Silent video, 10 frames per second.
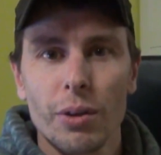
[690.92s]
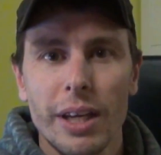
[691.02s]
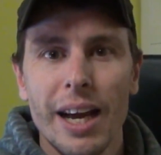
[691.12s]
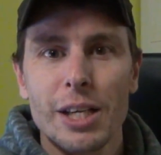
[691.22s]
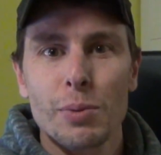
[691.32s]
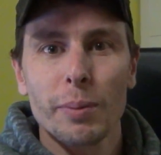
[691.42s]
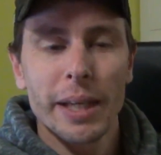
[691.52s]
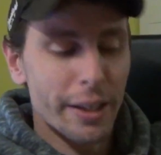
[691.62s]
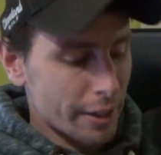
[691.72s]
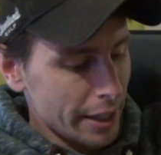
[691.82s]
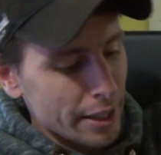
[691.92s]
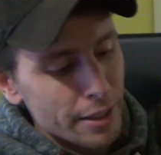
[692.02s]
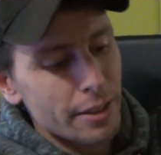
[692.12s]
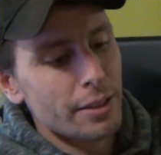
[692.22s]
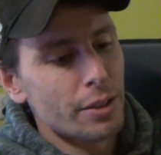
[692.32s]
the guys will be here
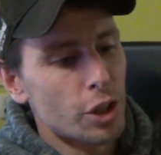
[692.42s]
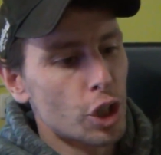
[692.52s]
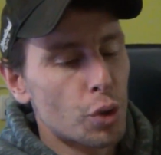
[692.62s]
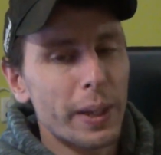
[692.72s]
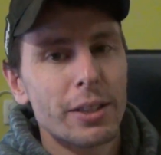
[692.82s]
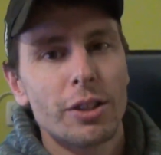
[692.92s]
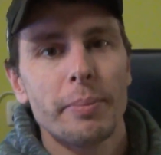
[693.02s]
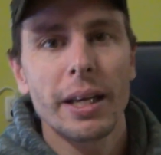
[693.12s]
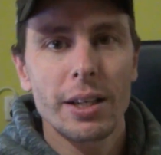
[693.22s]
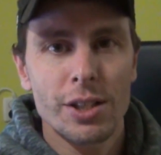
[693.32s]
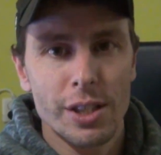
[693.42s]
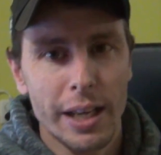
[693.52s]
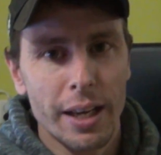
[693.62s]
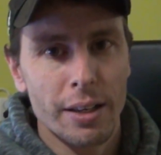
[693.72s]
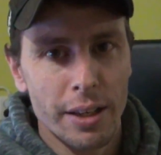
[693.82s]
in 20 minutes
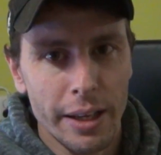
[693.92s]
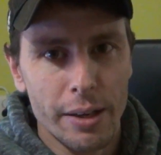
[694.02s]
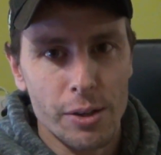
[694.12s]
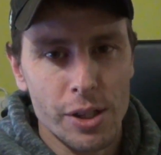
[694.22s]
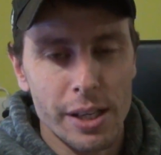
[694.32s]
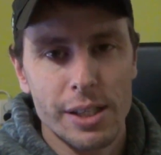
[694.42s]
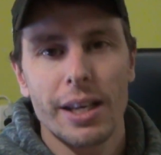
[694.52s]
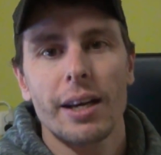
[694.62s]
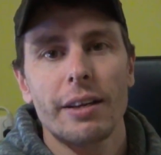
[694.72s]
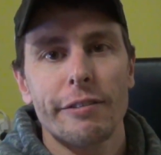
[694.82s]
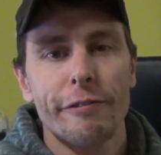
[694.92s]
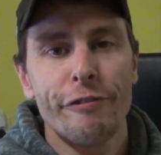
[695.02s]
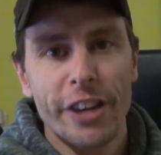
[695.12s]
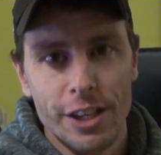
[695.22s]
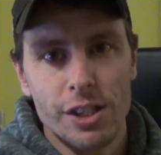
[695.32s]
and Chaos has got it
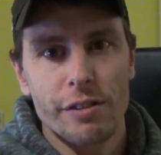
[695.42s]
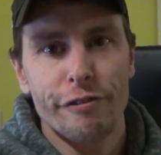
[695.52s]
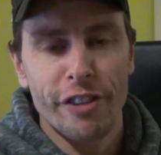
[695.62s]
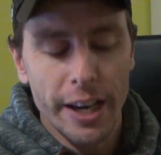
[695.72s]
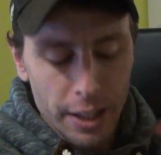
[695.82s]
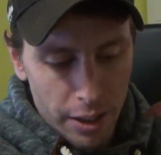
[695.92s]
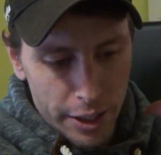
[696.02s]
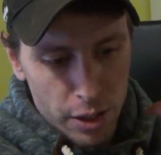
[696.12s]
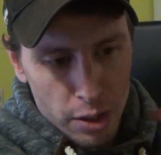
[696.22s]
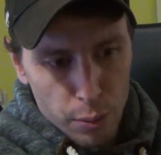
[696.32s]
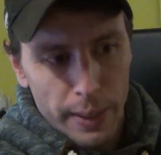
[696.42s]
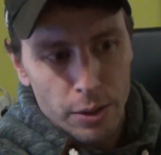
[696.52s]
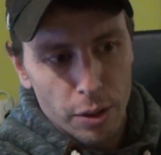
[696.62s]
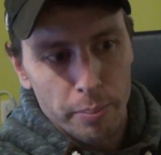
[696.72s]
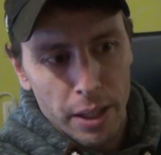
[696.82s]
fixed. Finally,
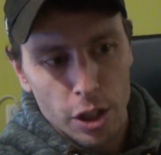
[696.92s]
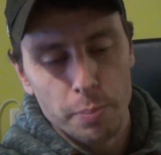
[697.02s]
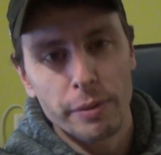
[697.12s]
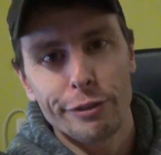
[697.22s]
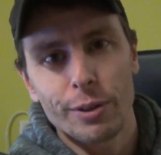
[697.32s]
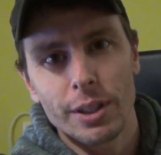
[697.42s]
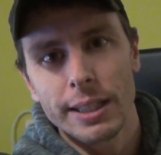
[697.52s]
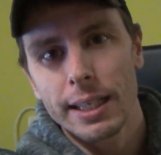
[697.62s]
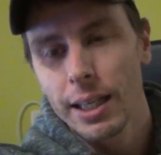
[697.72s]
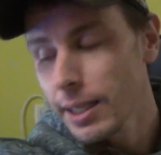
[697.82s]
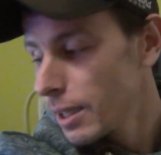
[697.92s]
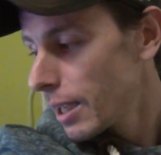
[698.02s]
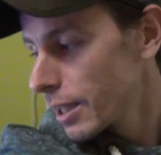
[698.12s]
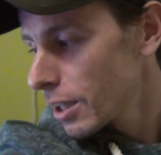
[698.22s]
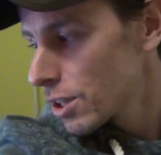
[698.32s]
20 minutes before the deadline,
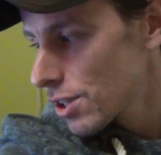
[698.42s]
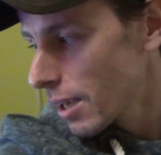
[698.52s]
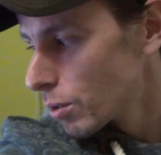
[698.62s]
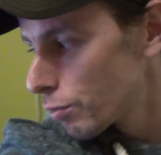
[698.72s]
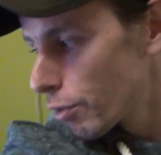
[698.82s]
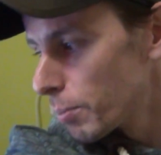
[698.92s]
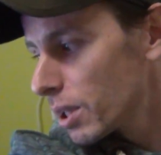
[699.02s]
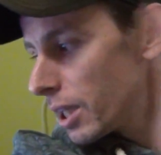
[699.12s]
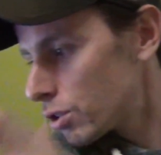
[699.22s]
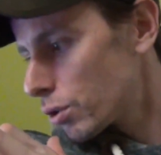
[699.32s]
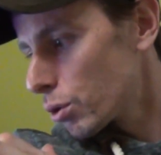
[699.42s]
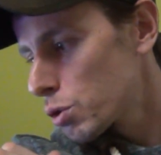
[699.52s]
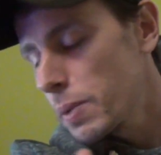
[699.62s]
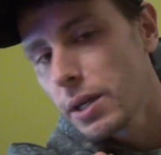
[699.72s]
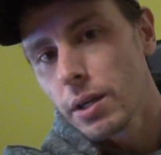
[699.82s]
I got sound from the internal
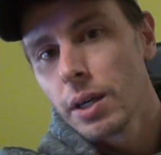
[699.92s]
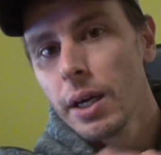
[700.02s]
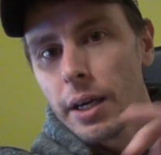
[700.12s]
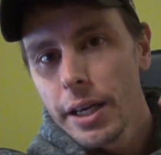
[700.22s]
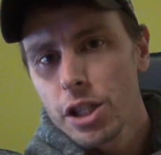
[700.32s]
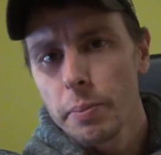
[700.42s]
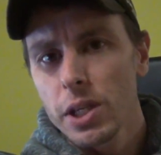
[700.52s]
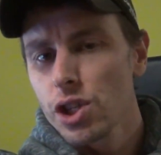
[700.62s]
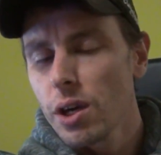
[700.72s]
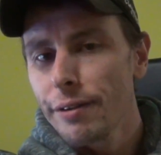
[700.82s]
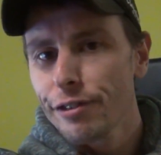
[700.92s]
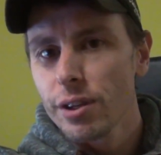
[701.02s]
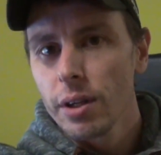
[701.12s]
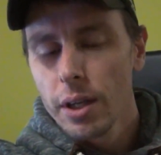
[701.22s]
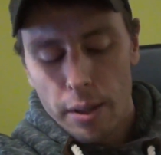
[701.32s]
speaker. It's a bit soft,
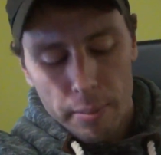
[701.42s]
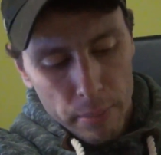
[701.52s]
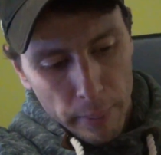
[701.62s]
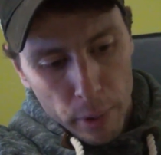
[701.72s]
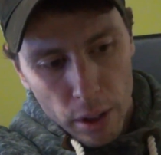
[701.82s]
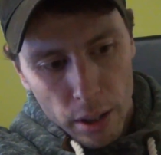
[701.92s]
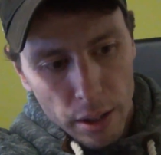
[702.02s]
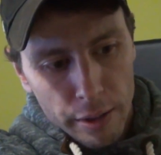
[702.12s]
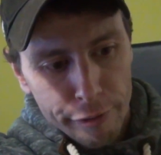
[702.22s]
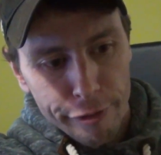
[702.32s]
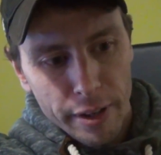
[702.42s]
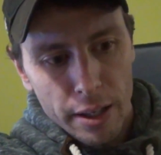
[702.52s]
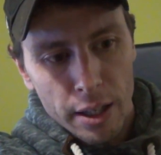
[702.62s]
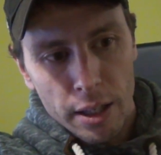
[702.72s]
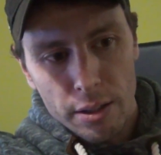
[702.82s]
but I'm gonna leave
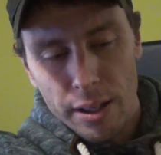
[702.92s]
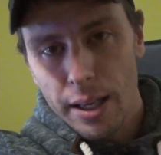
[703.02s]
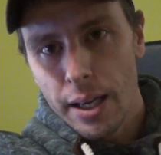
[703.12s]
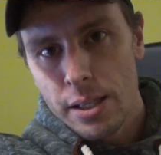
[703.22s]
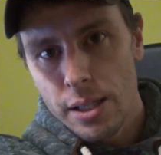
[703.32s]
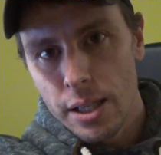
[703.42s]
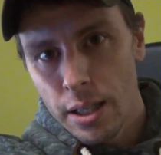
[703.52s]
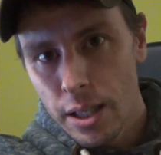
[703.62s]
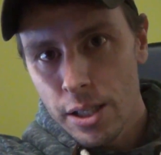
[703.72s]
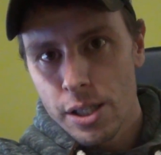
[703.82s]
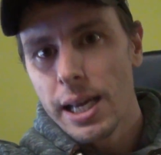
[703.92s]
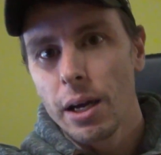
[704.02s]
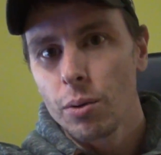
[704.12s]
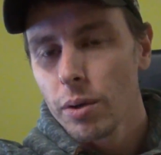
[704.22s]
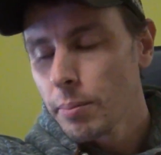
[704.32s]
it as it is
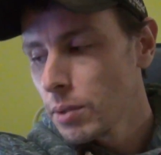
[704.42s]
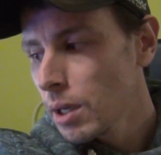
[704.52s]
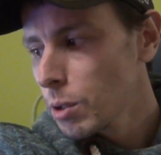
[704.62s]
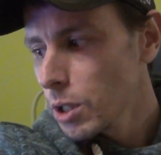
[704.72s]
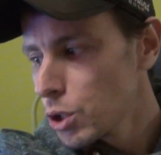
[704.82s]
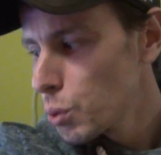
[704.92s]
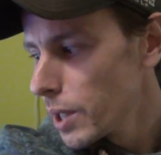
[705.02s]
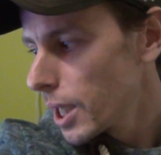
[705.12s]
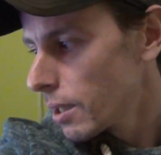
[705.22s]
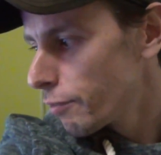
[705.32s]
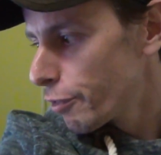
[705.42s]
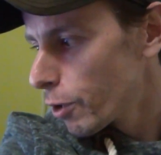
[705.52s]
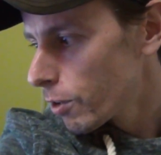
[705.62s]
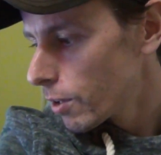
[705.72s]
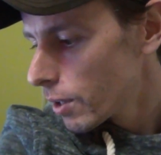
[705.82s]
now. I'm not gonna tweak any
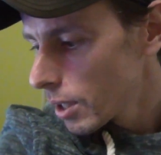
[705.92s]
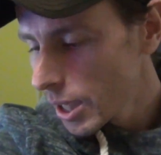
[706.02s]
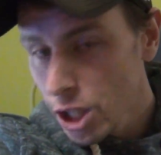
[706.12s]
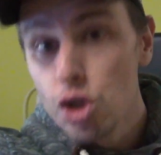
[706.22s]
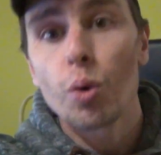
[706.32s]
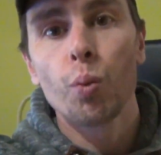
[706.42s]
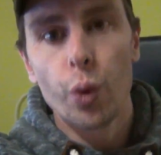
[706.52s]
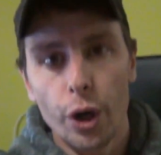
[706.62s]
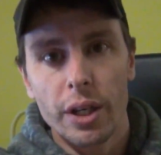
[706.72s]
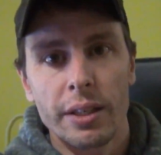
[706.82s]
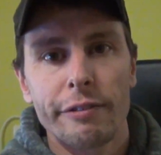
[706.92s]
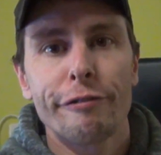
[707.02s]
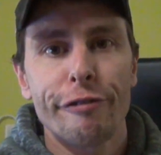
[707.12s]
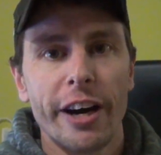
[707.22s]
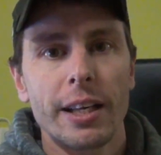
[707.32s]
further. It's working,
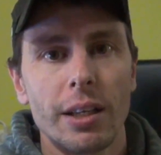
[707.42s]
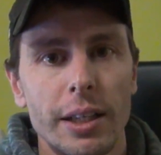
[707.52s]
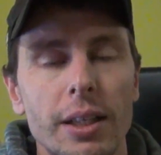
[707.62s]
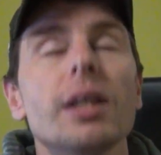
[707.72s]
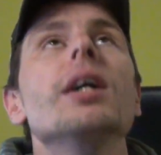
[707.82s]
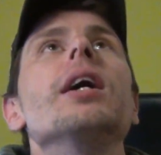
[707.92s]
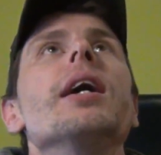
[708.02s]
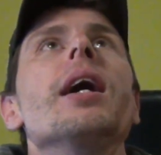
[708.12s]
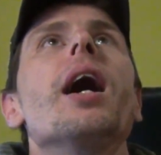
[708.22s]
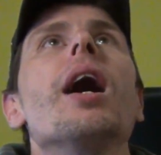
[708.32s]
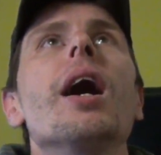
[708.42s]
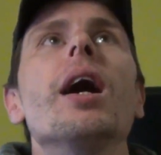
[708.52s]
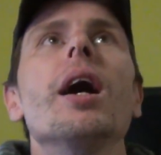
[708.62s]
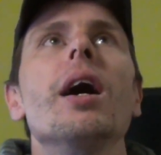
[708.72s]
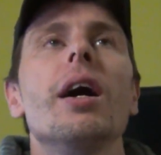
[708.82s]
finally.
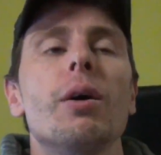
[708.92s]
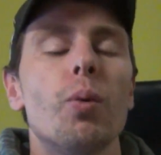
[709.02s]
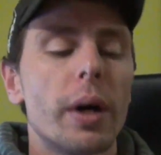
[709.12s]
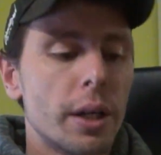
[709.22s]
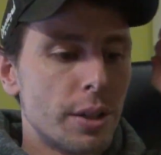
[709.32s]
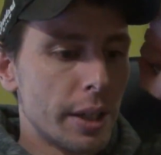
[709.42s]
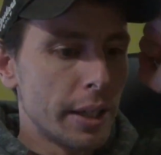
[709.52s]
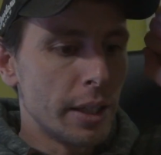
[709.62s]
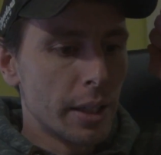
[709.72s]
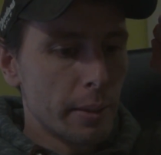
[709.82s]
Ah, what a day.